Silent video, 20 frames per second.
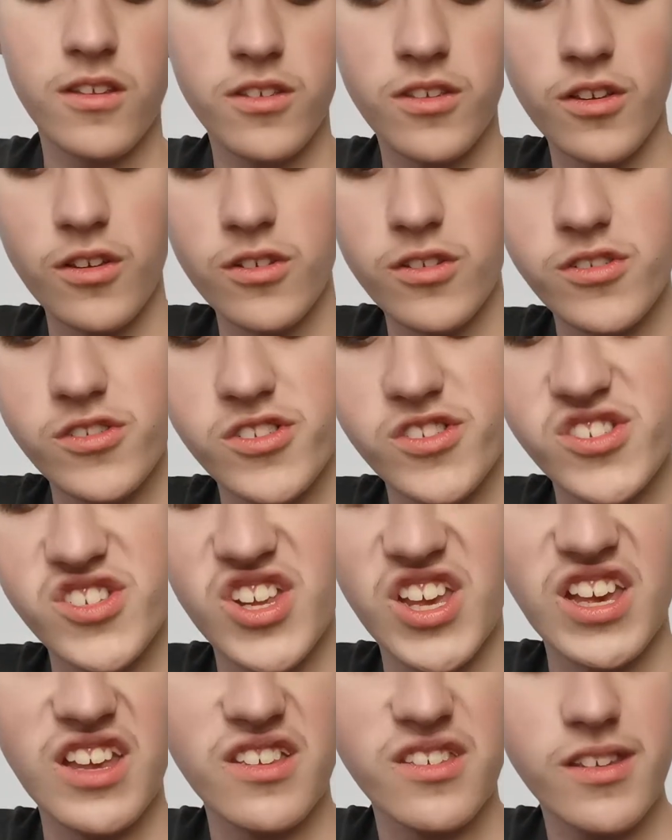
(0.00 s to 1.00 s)
So it's
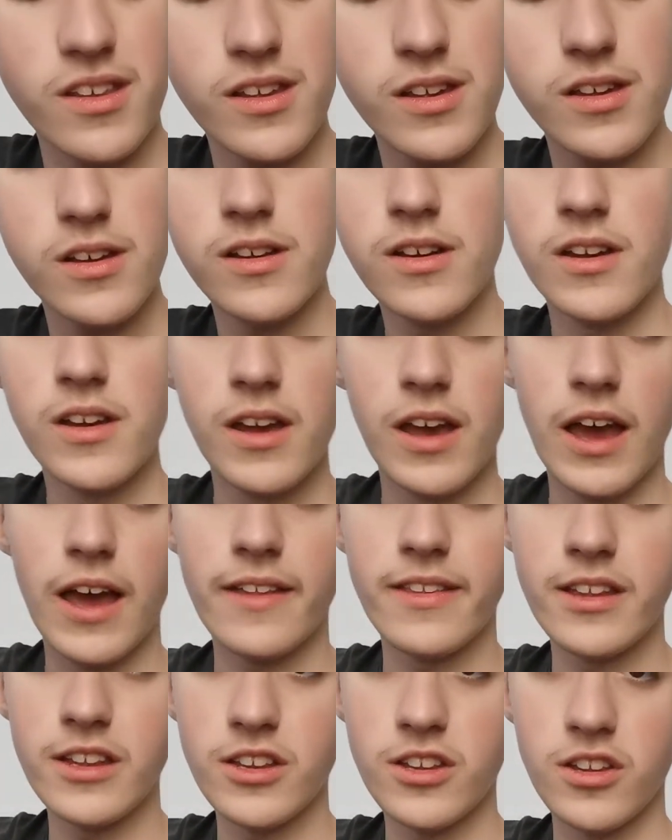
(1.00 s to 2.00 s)
just easy
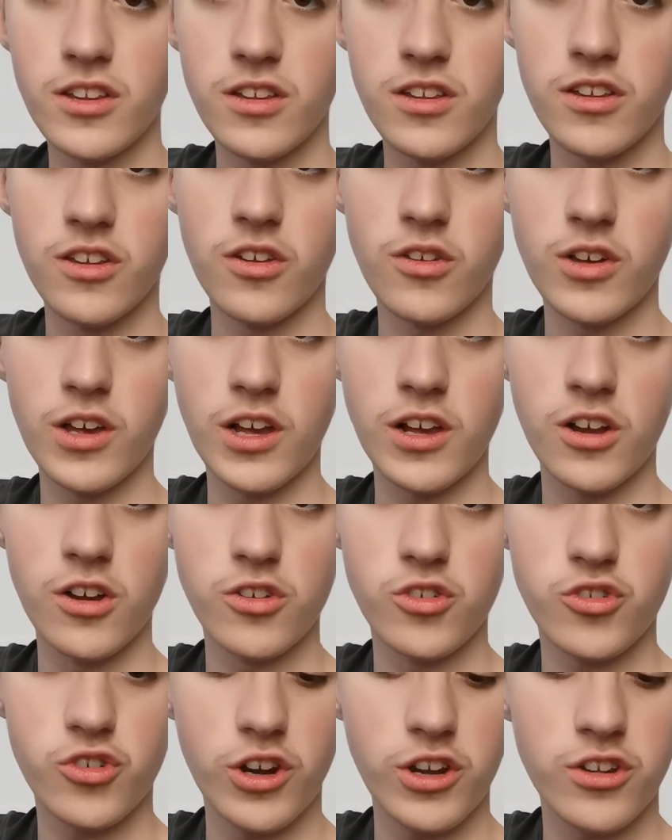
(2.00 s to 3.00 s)
and then you can
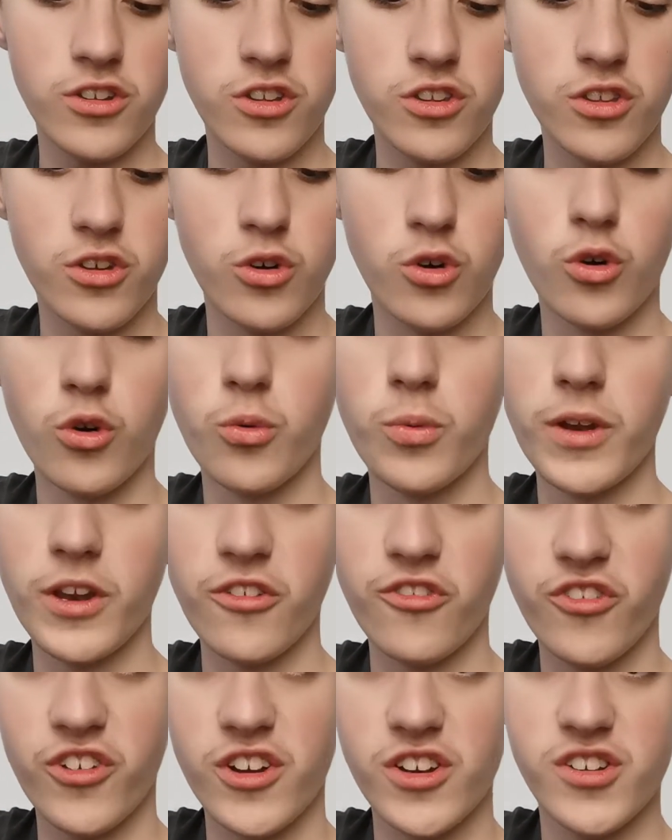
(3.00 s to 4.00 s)
go straight into the chord when
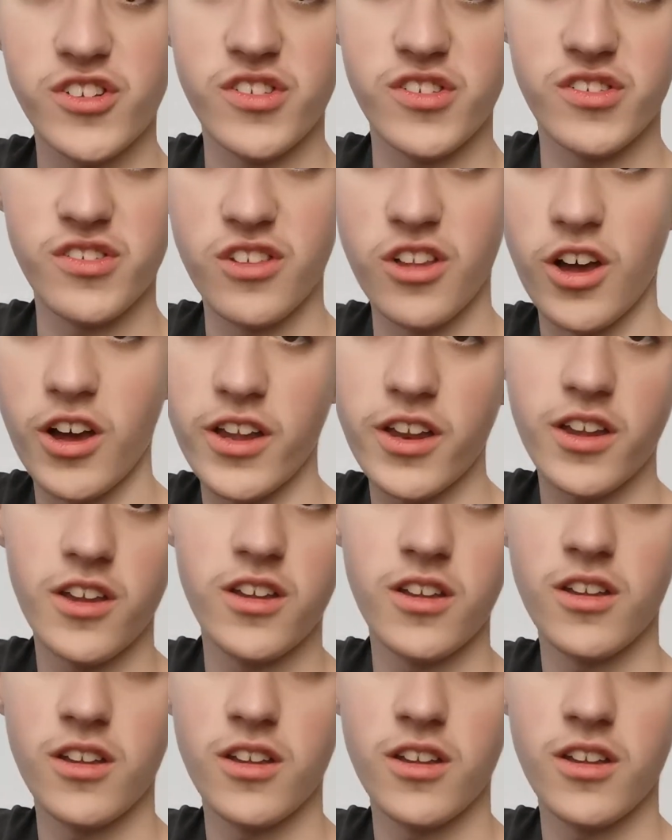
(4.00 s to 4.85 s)
you finish the slide.